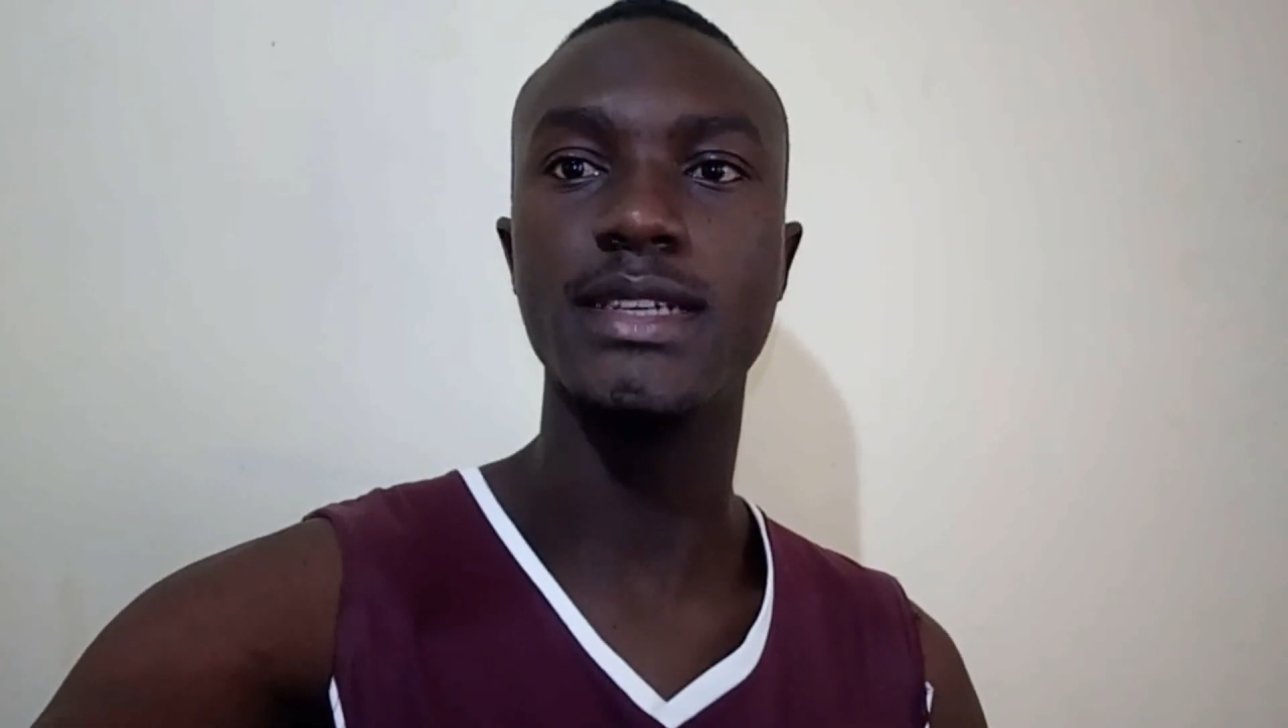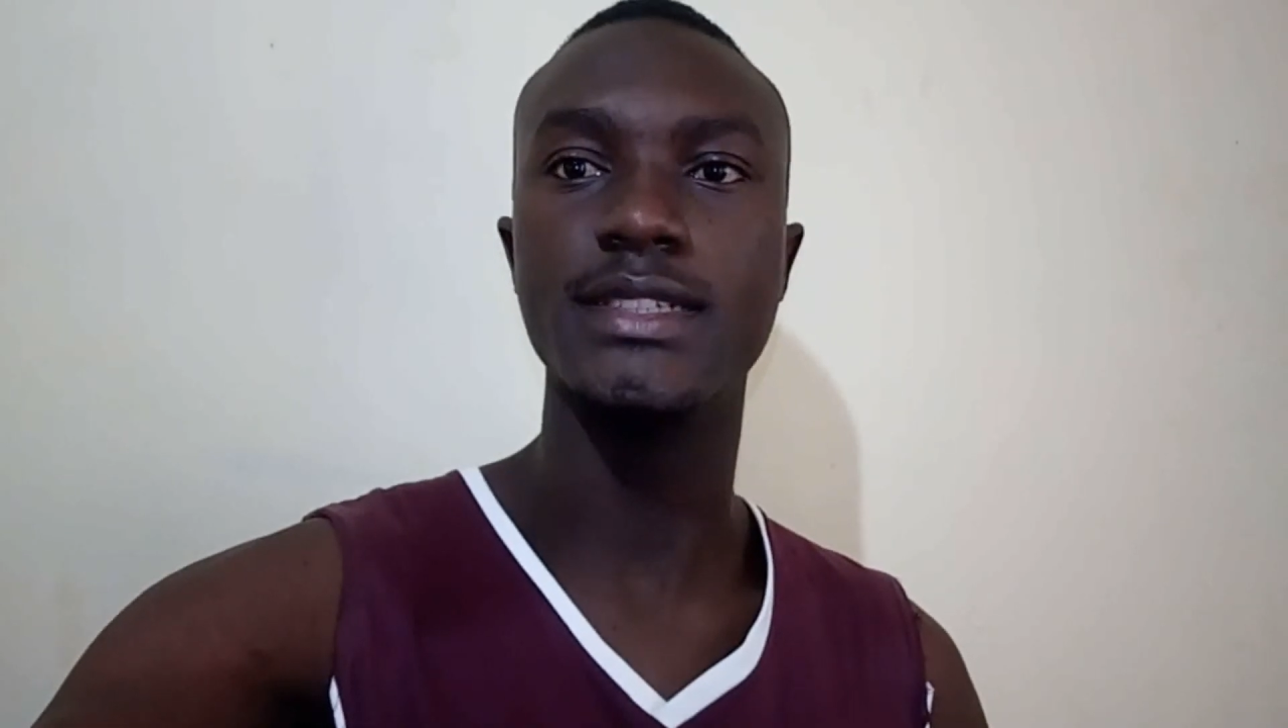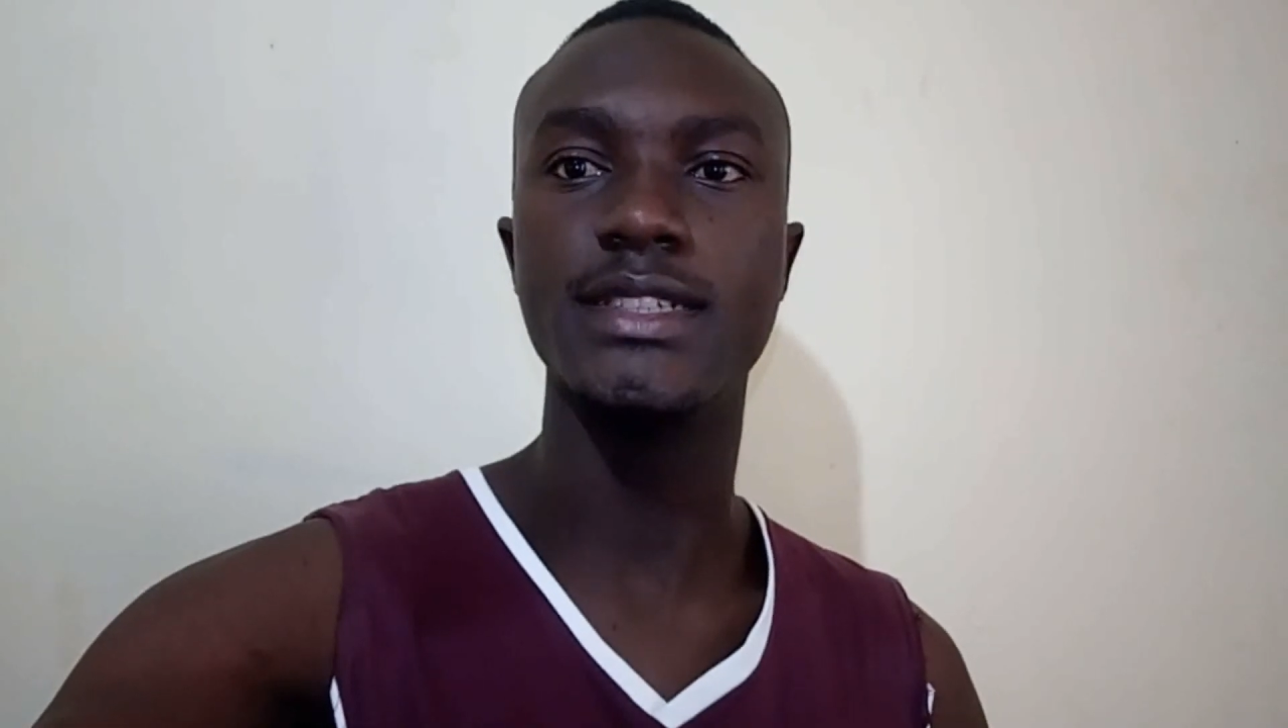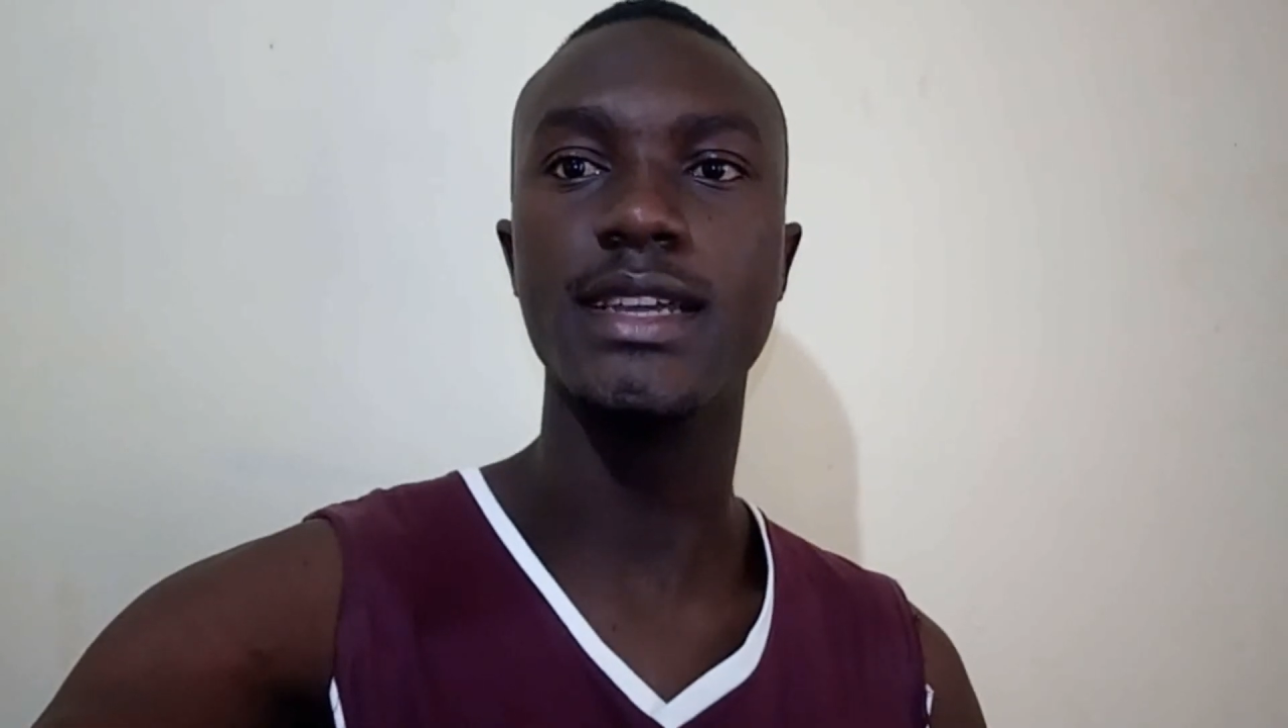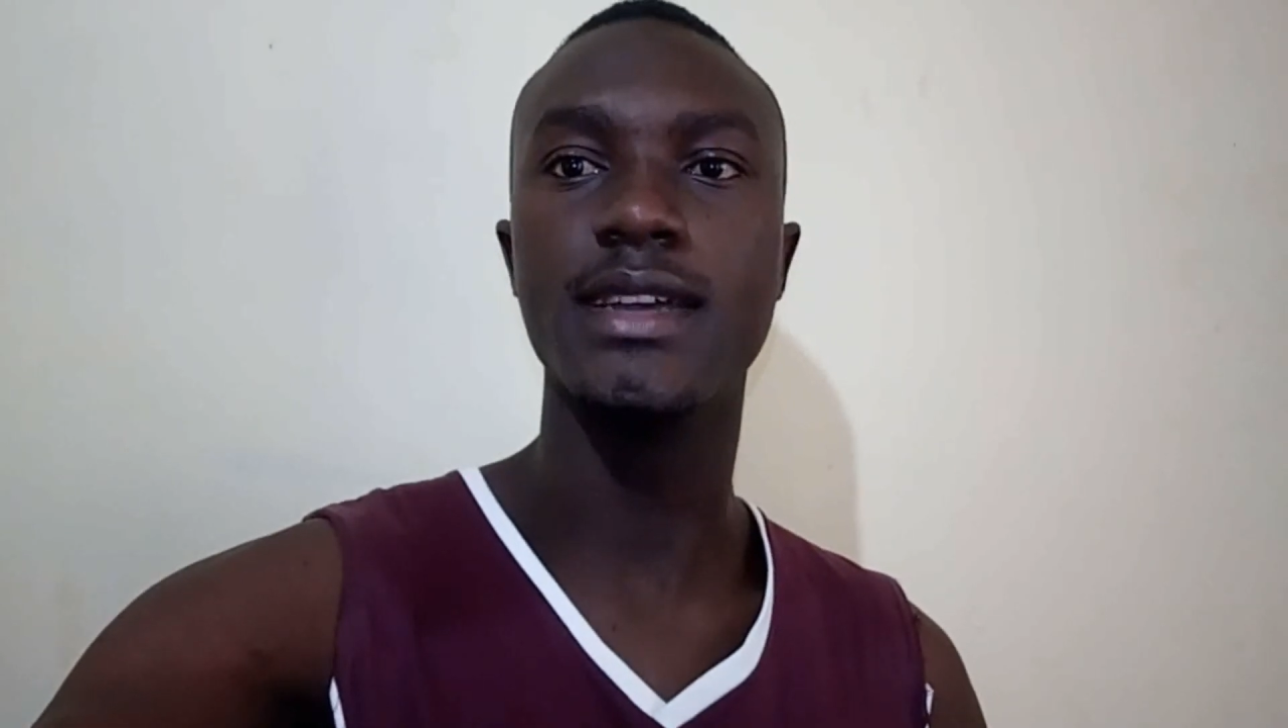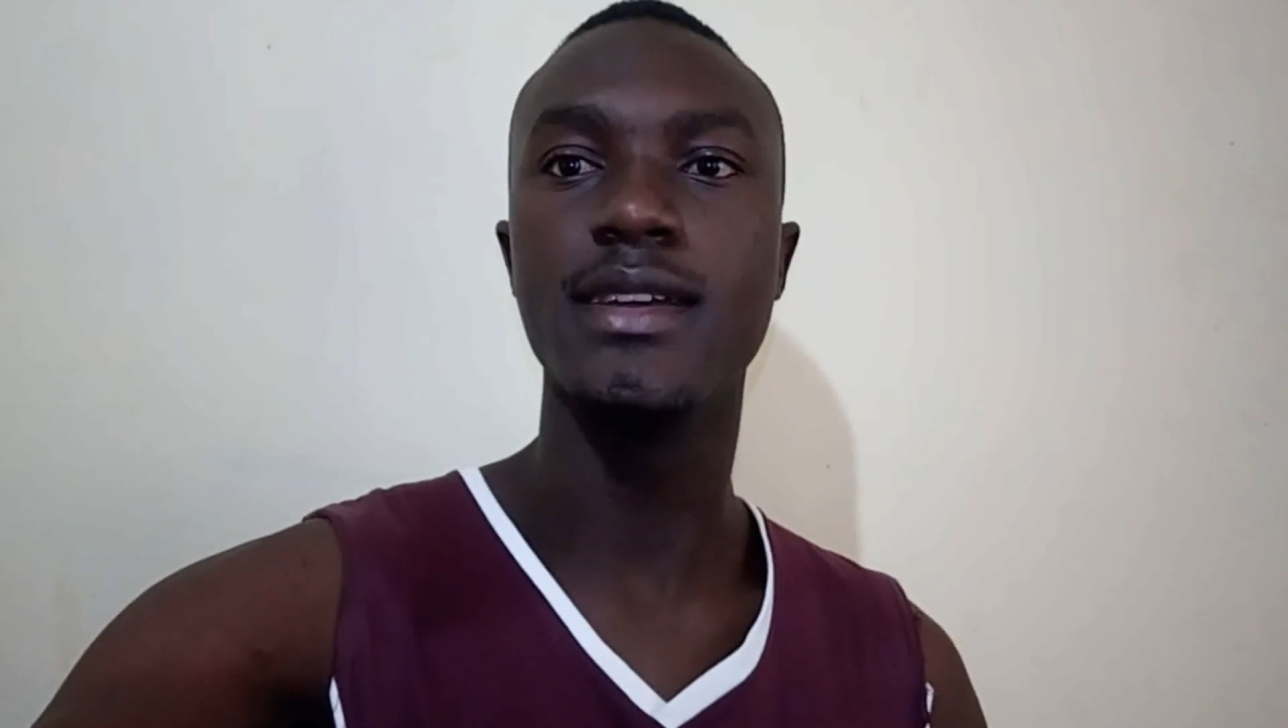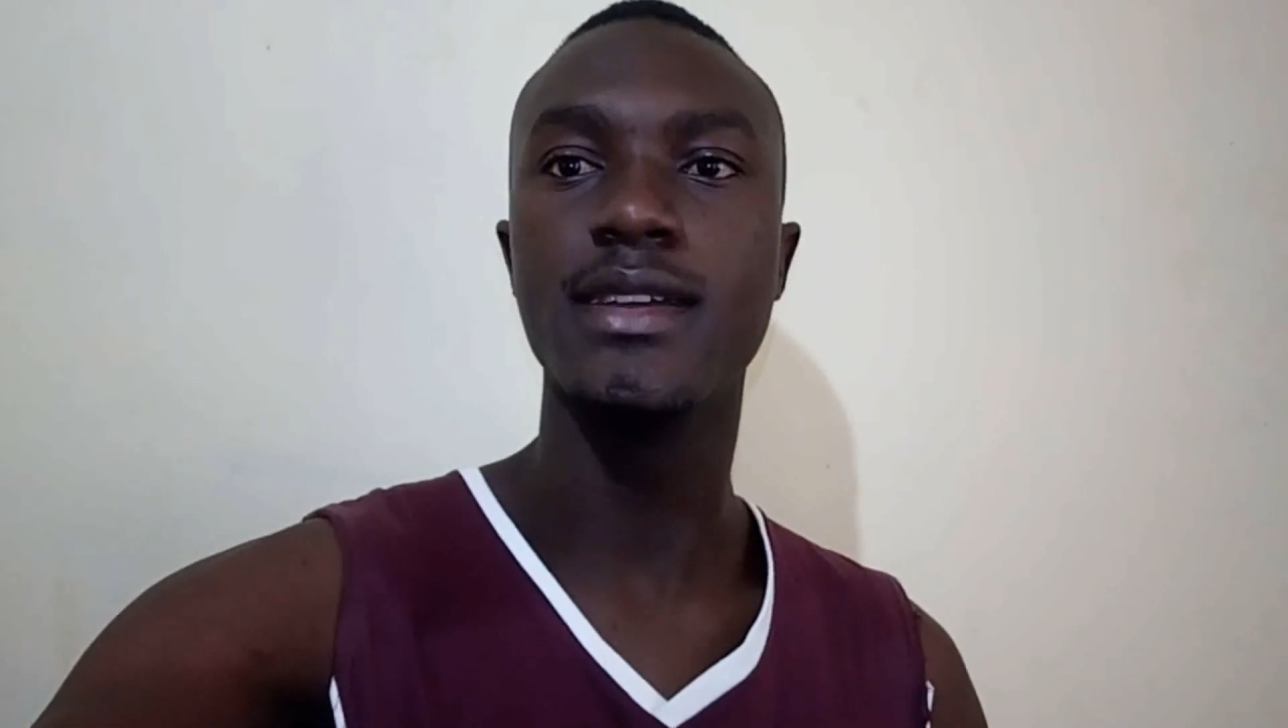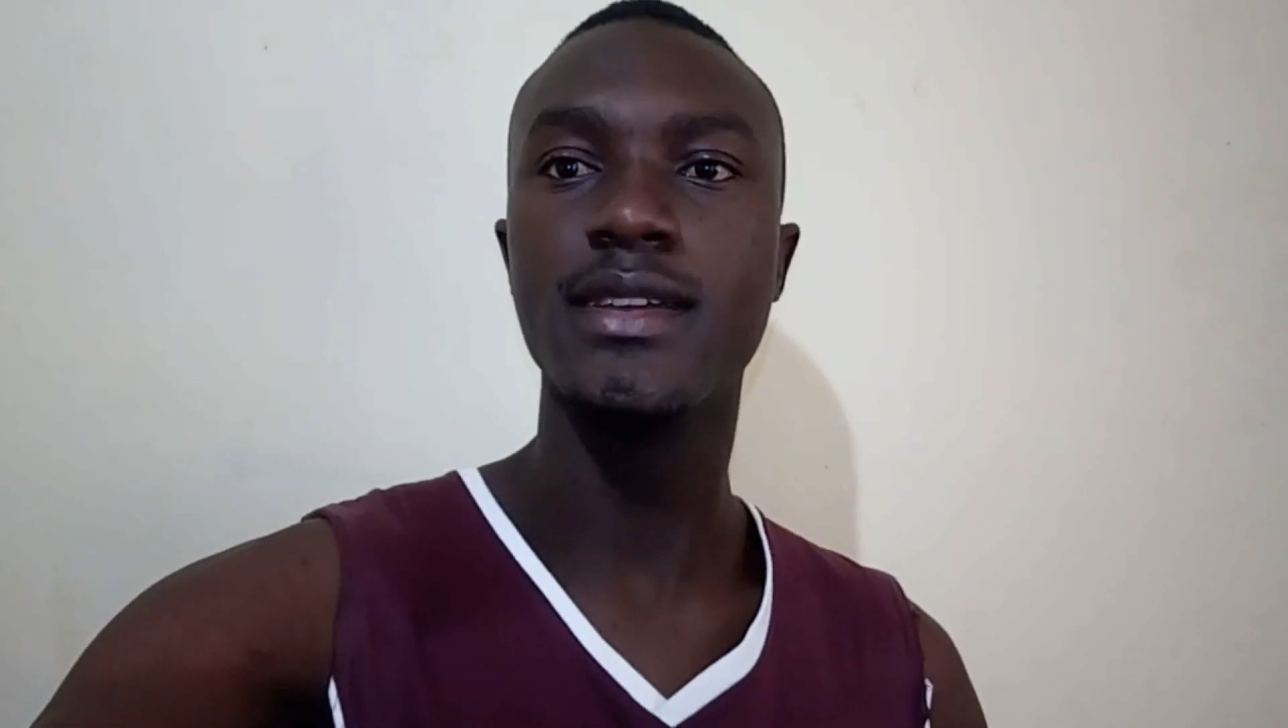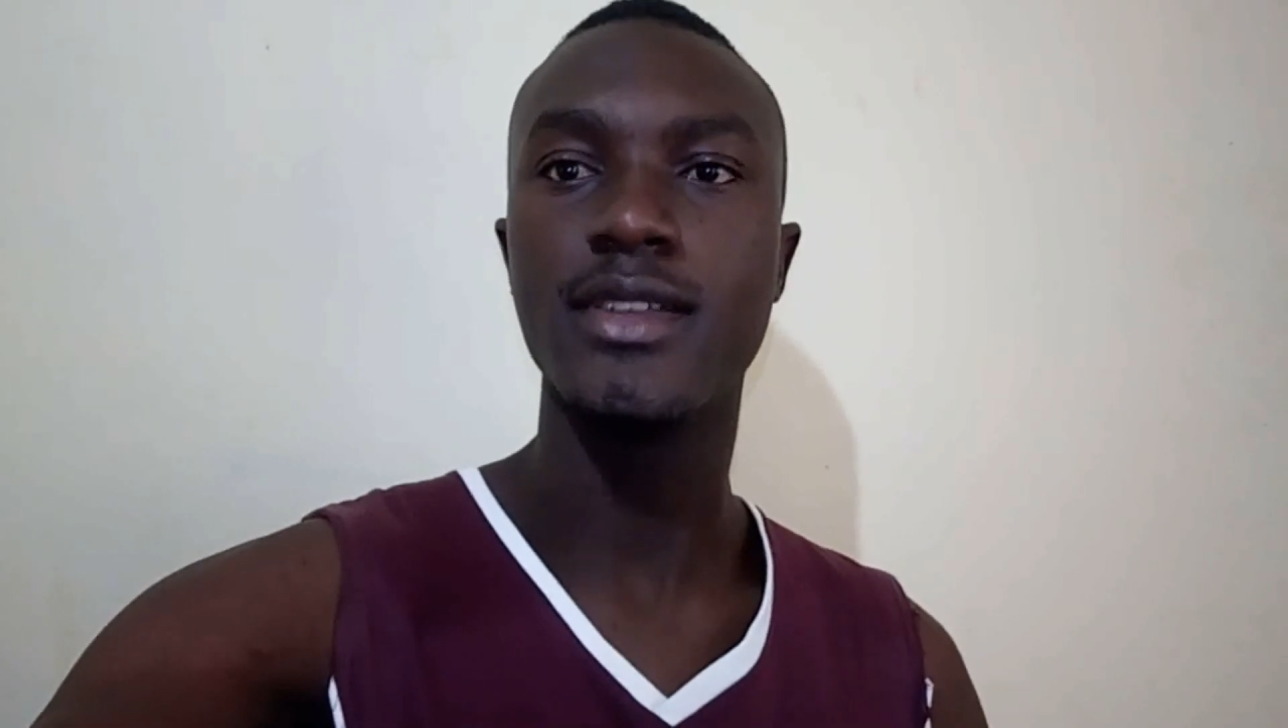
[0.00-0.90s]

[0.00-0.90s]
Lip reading: and share.